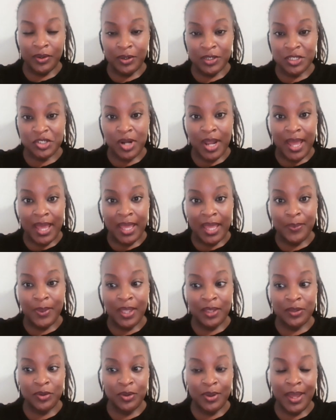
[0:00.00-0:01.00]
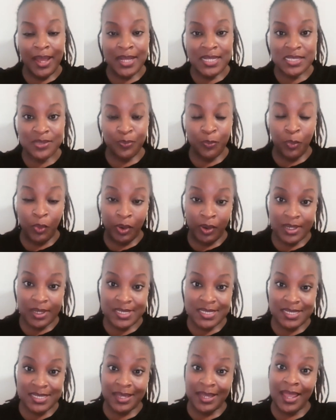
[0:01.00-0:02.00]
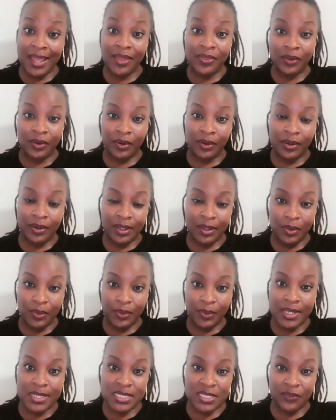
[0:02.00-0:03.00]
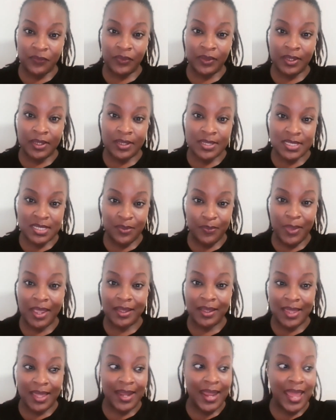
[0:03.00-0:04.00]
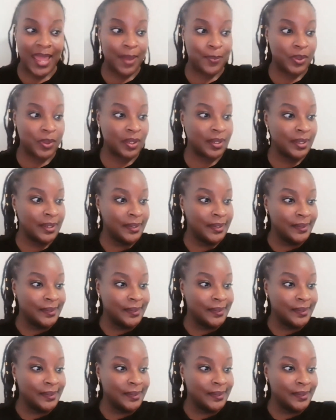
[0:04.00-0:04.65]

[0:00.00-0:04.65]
your tribe, and you guys work together cohesively to make that happen.